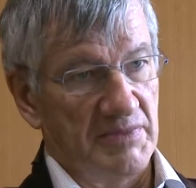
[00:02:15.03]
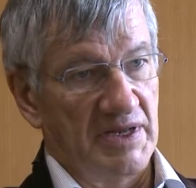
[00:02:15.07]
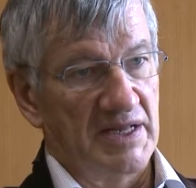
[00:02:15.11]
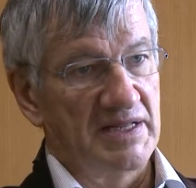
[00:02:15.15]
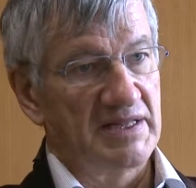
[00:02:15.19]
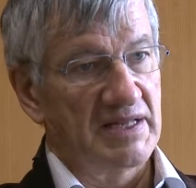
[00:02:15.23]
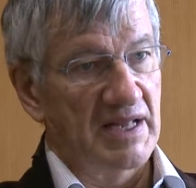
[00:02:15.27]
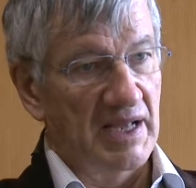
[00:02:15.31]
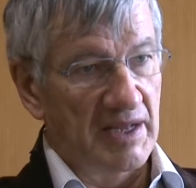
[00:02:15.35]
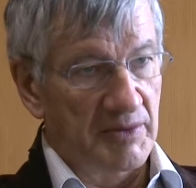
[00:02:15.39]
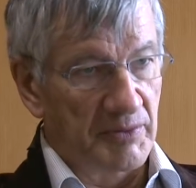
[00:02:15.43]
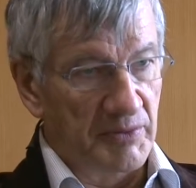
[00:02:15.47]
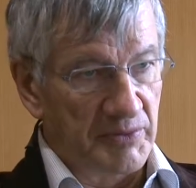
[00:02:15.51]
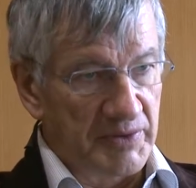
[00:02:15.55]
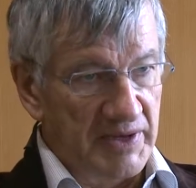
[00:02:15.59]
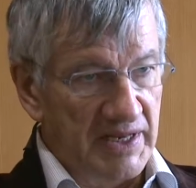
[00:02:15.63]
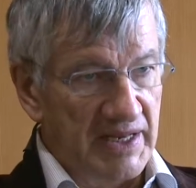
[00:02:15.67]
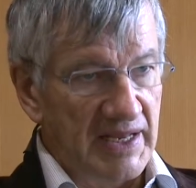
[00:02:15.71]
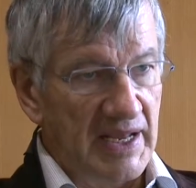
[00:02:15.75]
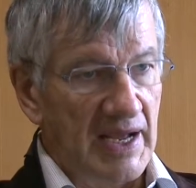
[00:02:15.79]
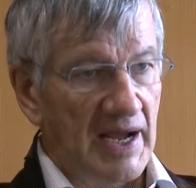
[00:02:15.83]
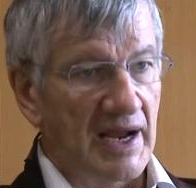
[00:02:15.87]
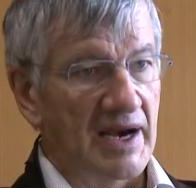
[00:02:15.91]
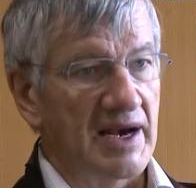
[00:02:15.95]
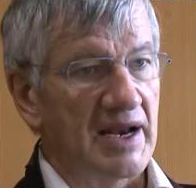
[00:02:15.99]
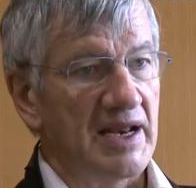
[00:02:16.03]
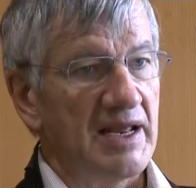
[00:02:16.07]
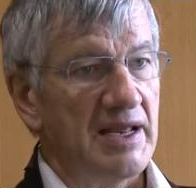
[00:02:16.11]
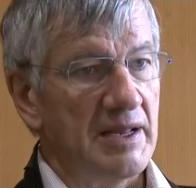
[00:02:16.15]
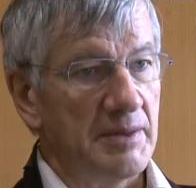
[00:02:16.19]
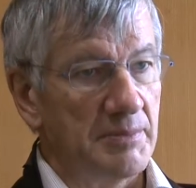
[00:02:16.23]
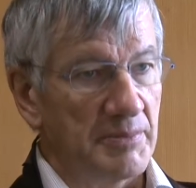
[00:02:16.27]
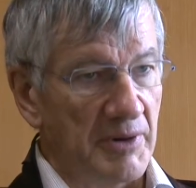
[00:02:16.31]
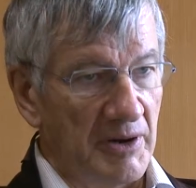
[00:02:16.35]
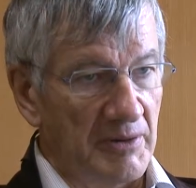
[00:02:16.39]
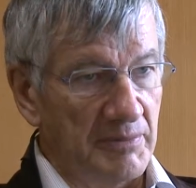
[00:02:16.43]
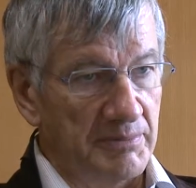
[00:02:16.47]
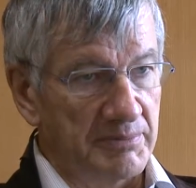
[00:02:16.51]
And we are
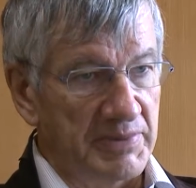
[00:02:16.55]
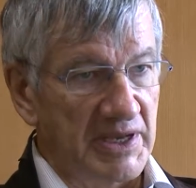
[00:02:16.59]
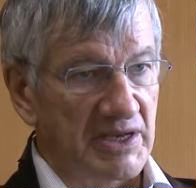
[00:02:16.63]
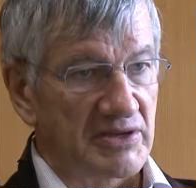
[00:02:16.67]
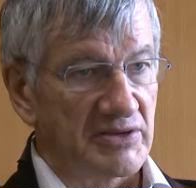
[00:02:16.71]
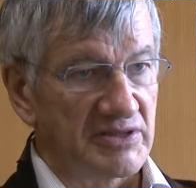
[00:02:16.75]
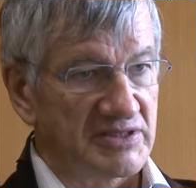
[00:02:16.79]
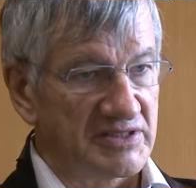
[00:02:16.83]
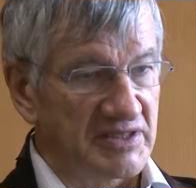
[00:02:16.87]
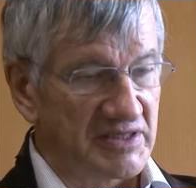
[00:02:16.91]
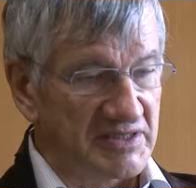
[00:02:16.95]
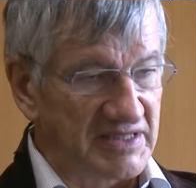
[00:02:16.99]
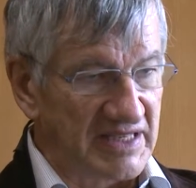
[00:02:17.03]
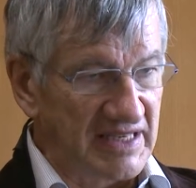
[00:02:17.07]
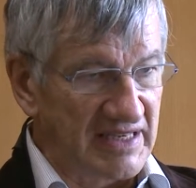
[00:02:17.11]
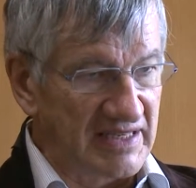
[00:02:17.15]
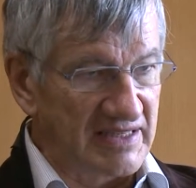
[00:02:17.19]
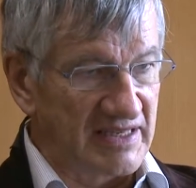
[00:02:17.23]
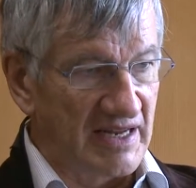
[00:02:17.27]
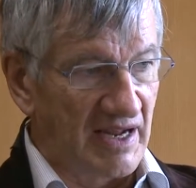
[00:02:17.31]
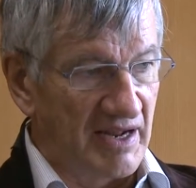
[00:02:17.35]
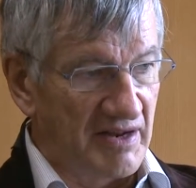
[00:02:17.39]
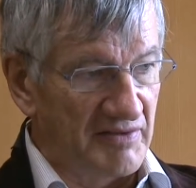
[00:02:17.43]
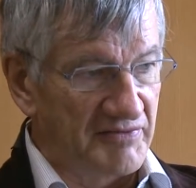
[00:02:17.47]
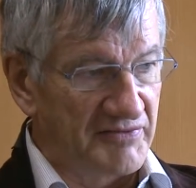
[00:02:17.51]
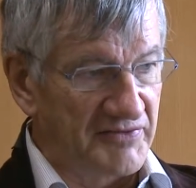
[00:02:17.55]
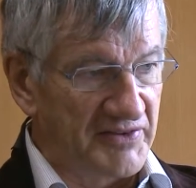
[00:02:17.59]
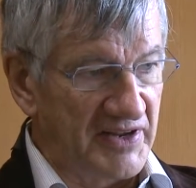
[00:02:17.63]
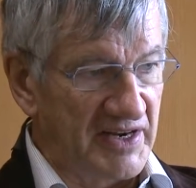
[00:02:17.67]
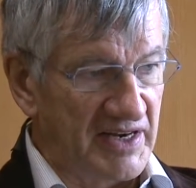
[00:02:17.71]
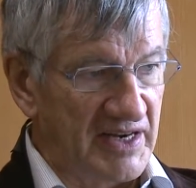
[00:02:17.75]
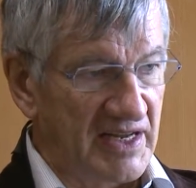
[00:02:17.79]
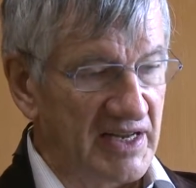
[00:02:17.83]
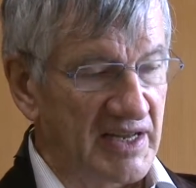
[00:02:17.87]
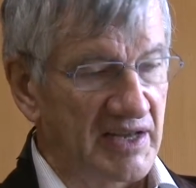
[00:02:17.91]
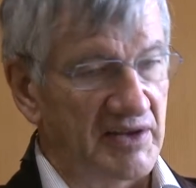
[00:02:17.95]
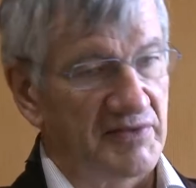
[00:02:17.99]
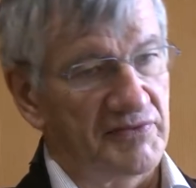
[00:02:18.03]
able, because the data are very
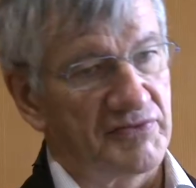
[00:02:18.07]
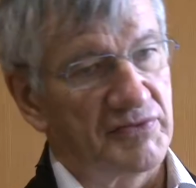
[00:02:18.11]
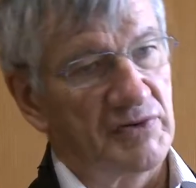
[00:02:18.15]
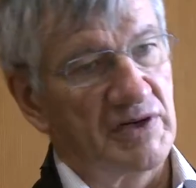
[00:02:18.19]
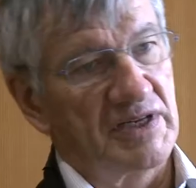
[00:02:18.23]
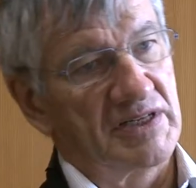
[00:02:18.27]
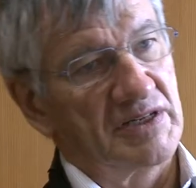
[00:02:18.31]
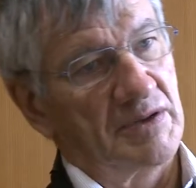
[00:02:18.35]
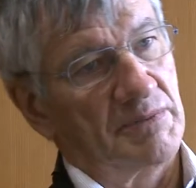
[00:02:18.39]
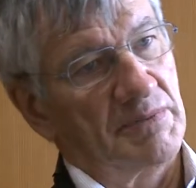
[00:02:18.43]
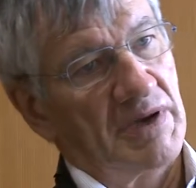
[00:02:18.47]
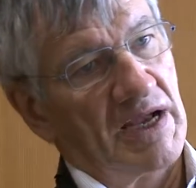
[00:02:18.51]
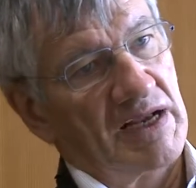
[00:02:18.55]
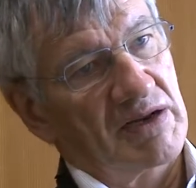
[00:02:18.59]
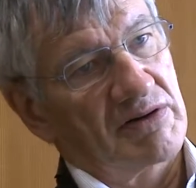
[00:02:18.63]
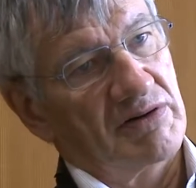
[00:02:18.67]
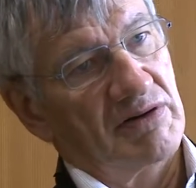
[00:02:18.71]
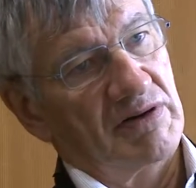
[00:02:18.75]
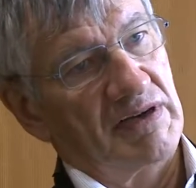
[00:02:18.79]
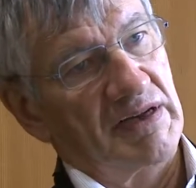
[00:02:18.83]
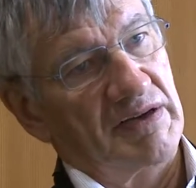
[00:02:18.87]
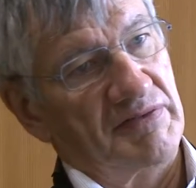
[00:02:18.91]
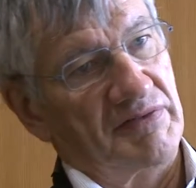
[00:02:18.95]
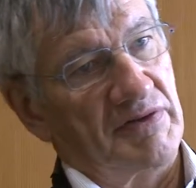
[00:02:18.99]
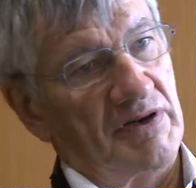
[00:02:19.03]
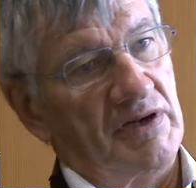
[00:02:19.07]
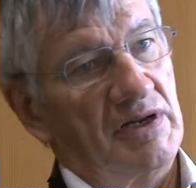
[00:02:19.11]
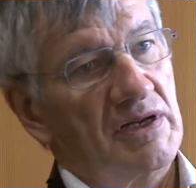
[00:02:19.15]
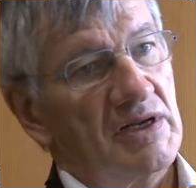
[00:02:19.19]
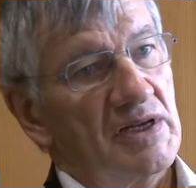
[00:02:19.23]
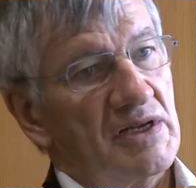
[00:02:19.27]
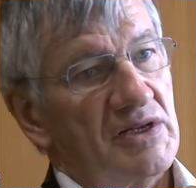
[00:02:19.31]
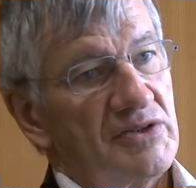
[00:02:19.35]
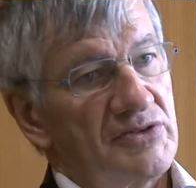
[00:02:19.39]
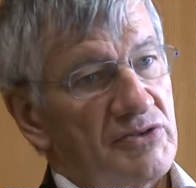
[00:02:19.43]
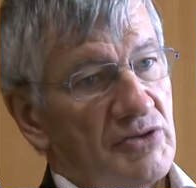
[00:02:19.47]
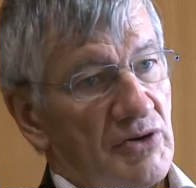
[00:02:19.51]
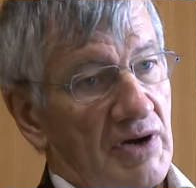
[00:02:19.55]
careful at the micro level,
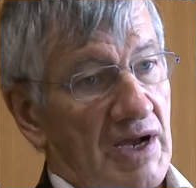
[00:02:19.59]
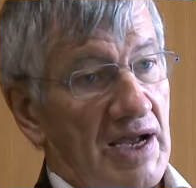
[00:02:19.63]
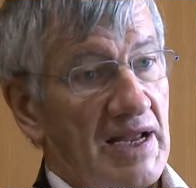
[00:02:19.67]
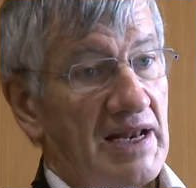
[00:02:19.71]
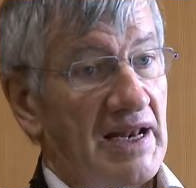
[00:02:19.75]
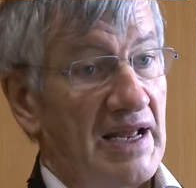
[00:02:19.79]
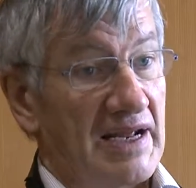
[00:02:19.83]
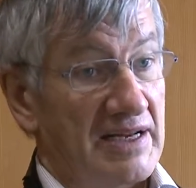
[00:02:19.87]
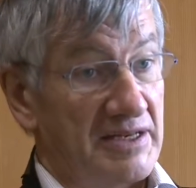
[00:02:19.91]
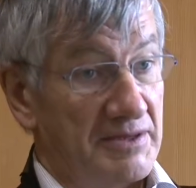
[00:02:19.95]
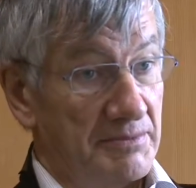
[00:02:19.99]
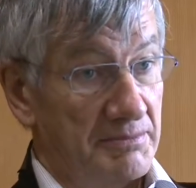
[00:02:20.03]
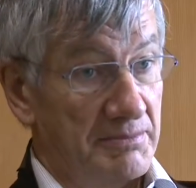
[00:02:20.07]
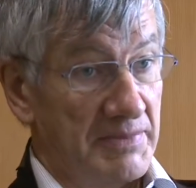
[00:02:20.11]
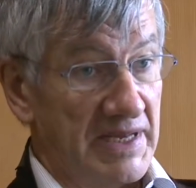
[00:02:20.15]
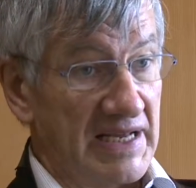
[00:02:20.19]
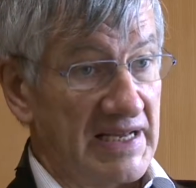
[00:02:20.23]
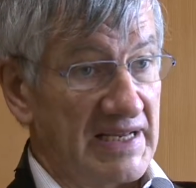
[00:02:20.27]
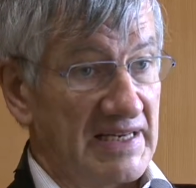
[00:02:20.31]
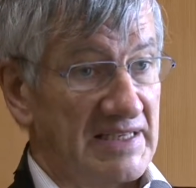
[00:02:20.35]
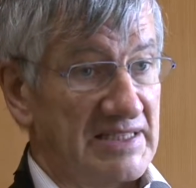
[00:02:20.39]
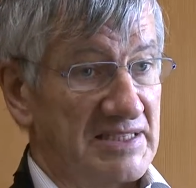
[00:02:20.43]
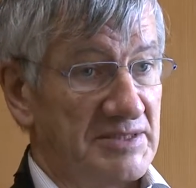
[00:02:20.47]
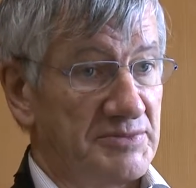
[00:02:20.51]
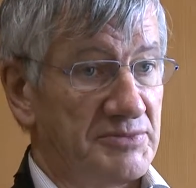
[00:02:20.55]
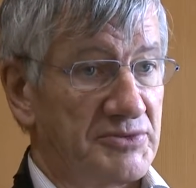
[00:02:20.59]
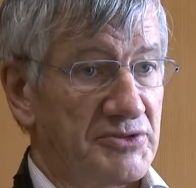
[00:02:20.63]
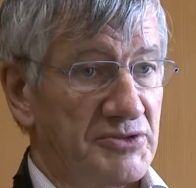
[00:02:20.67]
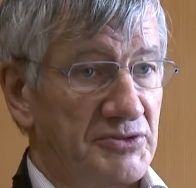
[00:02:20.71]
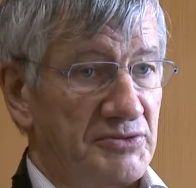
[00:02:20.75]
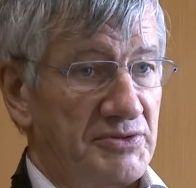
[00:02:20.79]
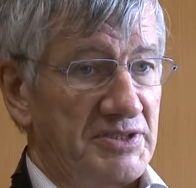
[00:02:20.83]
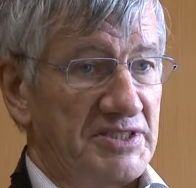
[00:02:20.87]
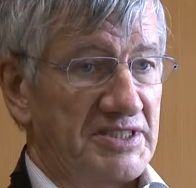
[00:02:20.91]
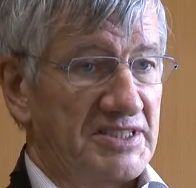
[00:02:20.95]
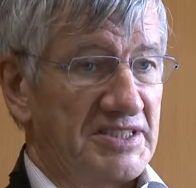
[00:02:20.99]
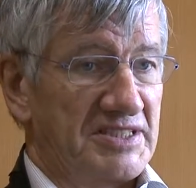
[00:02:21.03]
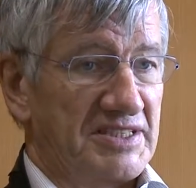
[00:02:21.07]
to highlight the mechanism through
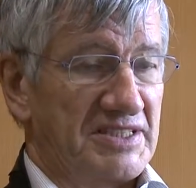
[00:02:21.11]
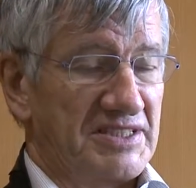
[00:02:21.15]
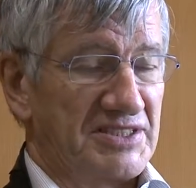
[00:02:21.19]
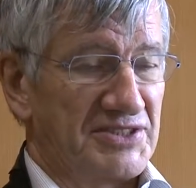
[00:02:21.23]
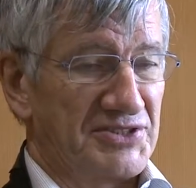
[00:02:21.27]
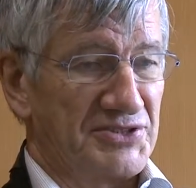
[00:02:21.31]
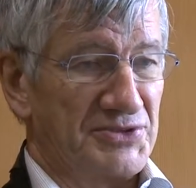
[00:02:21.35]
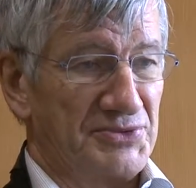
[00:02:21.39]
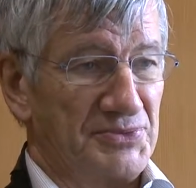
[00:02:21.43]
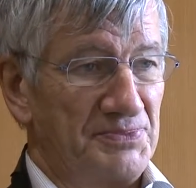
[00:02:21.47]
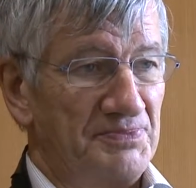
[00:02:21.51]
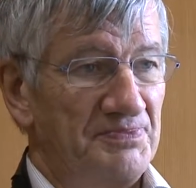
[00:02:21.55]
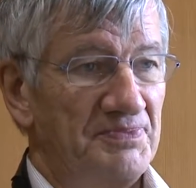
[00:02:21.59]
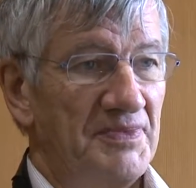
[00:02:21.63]
which it is true.